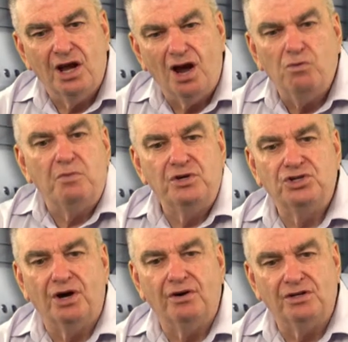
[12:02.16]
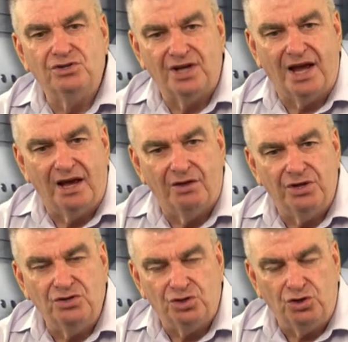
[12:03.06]
and we'll be showing as to how
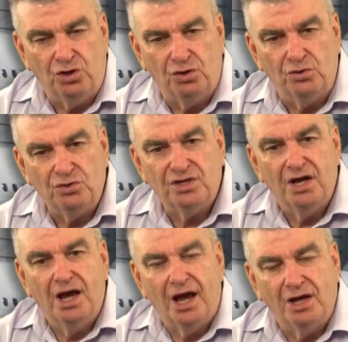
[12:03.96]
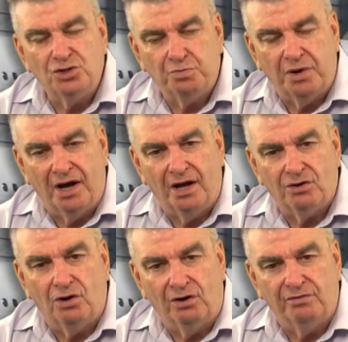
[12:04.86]
these are used as part
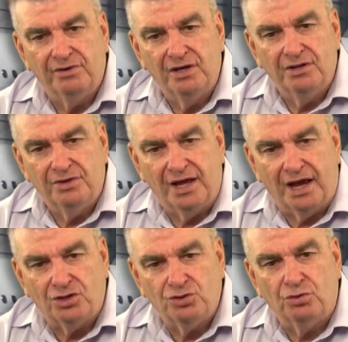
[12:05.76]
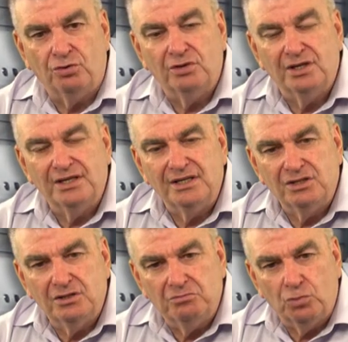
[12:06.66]
of the actual
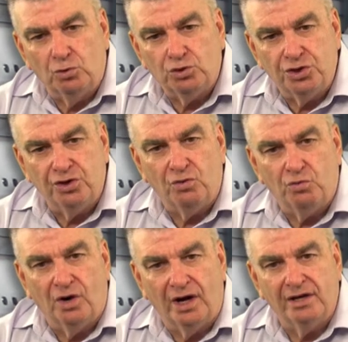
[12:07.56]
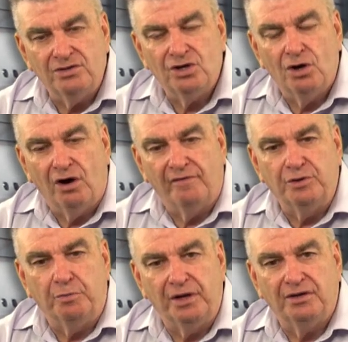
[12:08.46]
alternate ways of
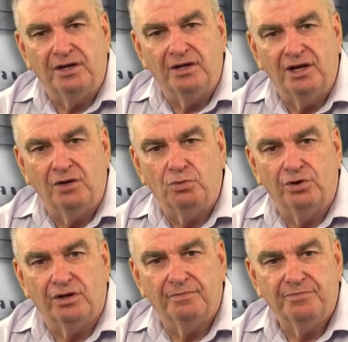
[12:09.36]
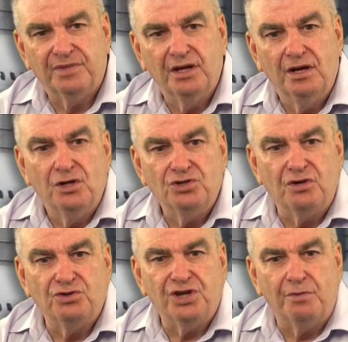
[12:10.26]
depicting a network. So
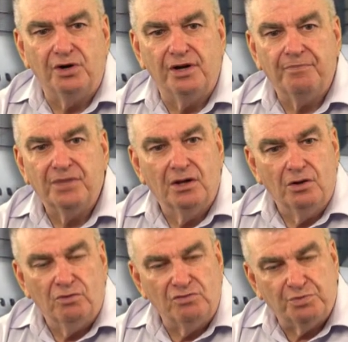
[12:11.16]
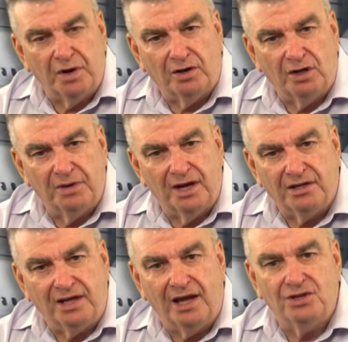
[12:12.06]
in summary, we've spoken
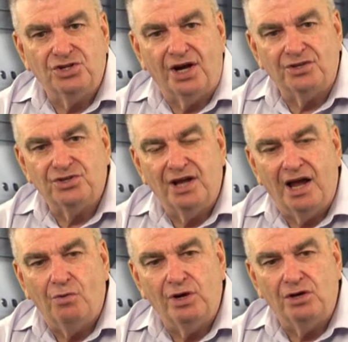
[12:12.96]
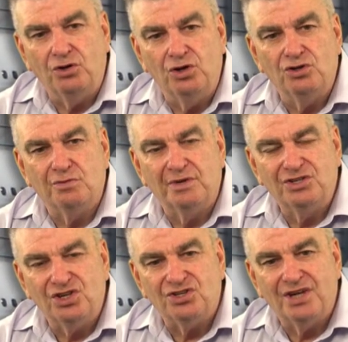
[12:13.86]
about Gantt charts and how we can use them, and
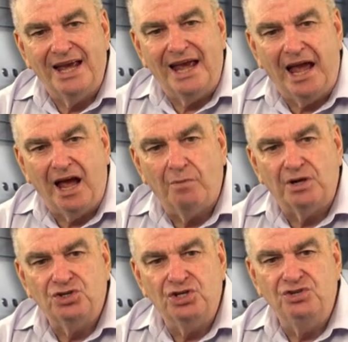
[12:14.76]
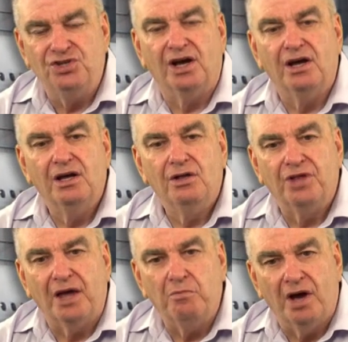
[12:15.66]
just how much easier
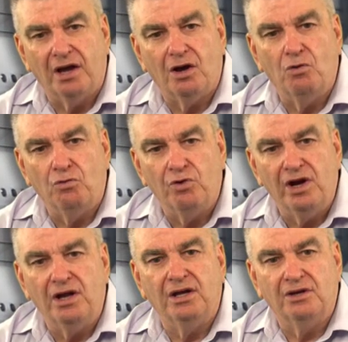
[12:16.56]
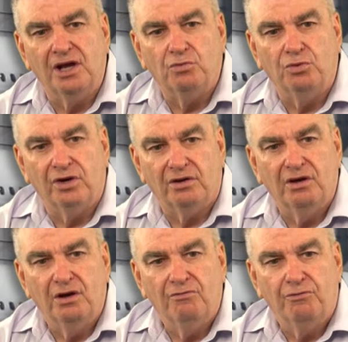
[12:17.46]
they make reading a network
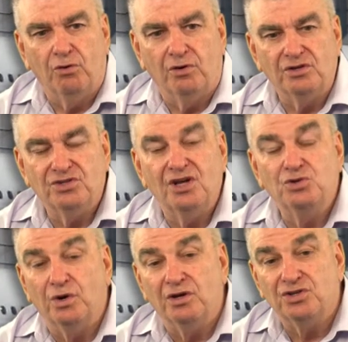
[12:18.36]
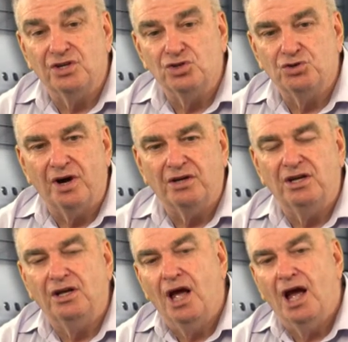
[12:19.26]
for us, as well as
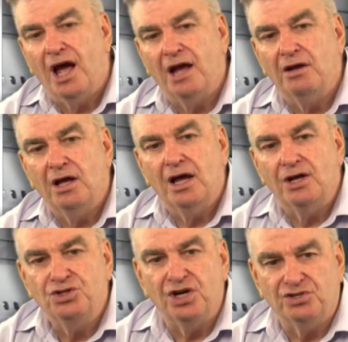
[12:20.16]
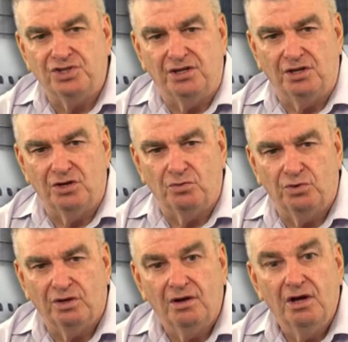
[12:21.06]
constructing and adjusting the
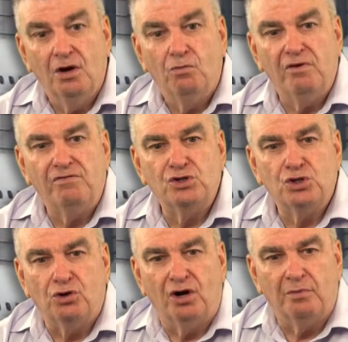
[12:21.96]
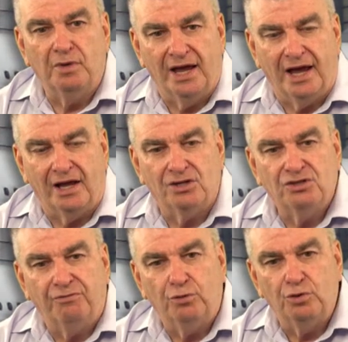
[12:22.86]
network. We've described lags,
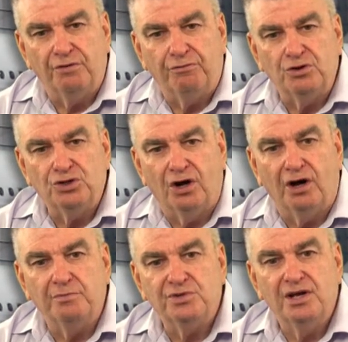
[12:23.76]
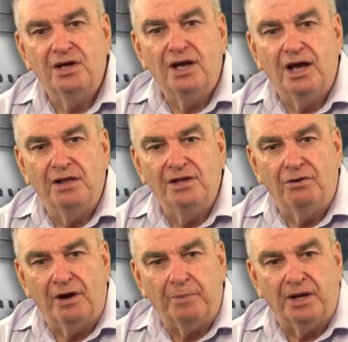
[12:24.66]
the 4 different types, and
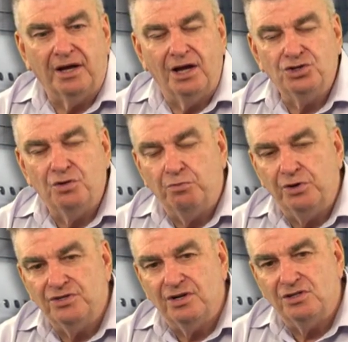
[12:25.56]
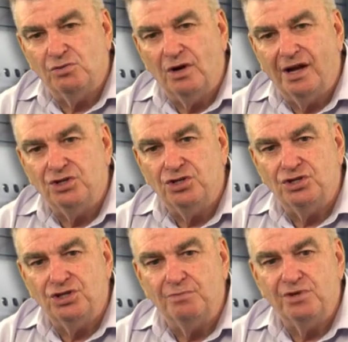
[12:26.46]
their application precedence
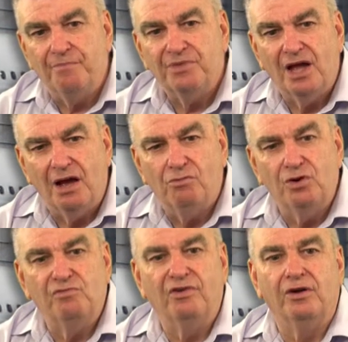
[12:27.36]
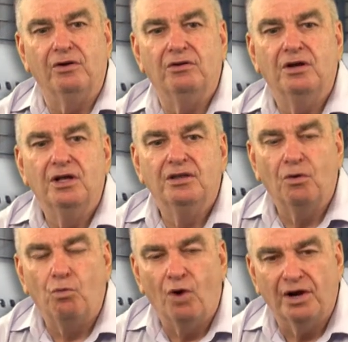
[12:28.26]
relationships, and we've learned
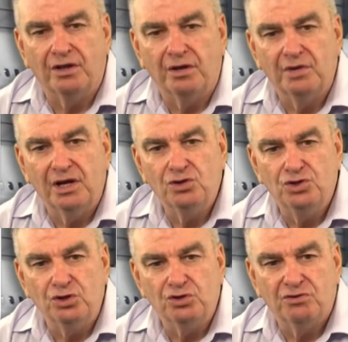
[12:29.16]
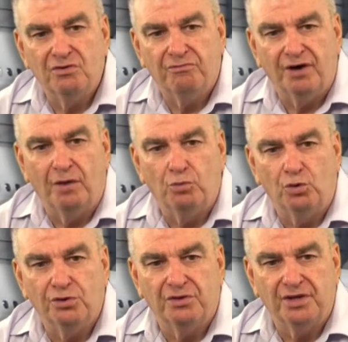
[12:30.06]
that one of them is used far
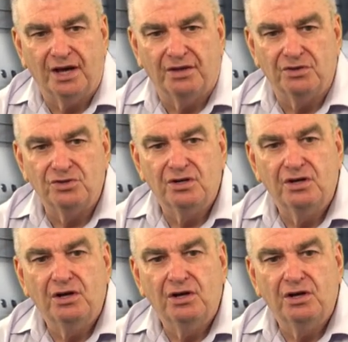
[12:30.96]
more than the others.